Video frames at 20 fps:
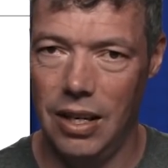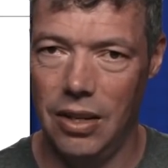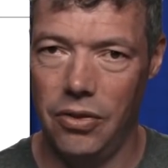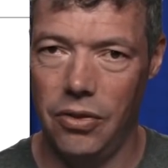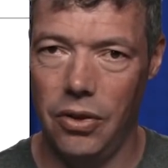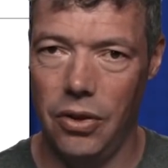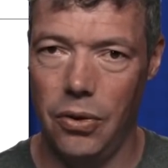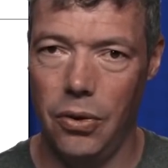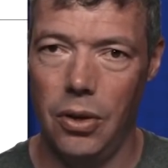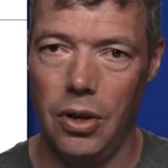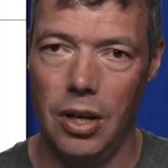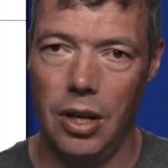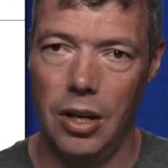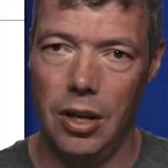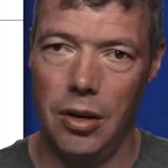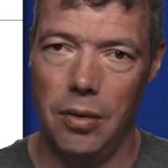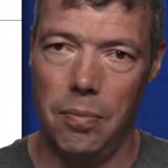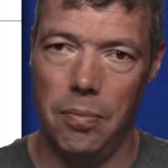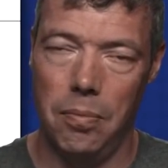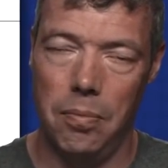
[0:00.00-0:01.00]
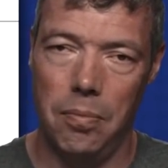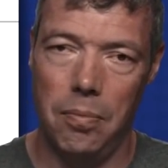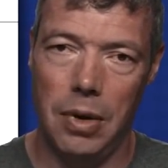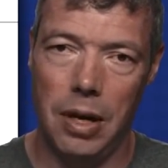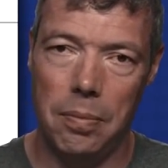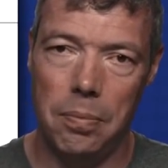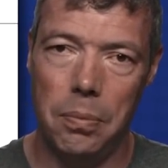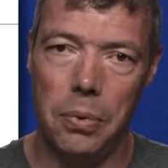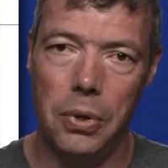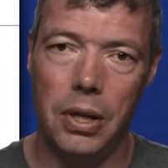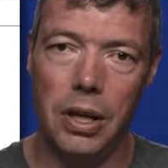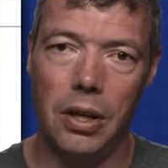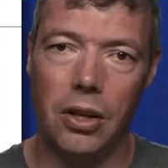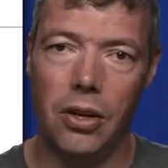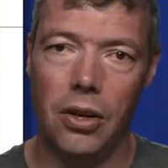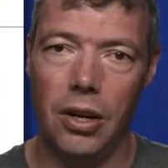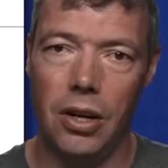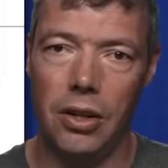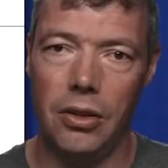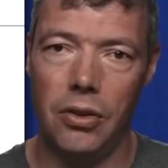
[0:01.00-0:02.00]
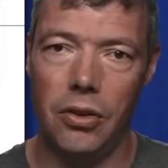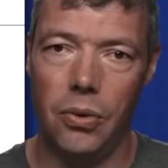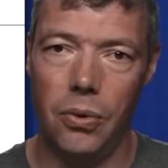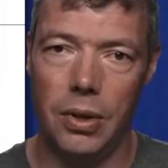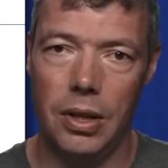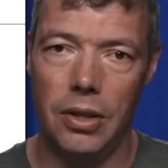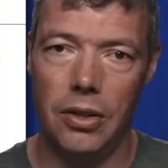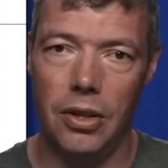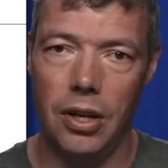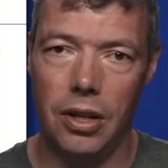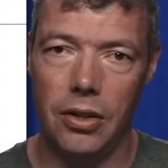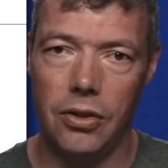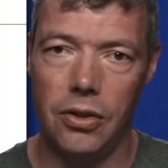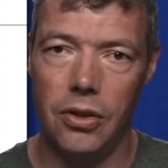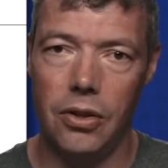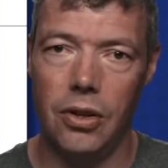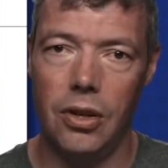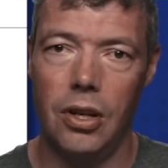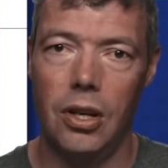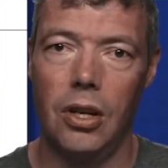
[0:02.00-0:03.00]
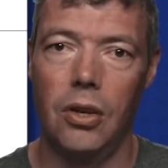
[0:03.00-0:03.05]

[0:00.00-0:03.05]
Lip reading: So by putting current through an inductor,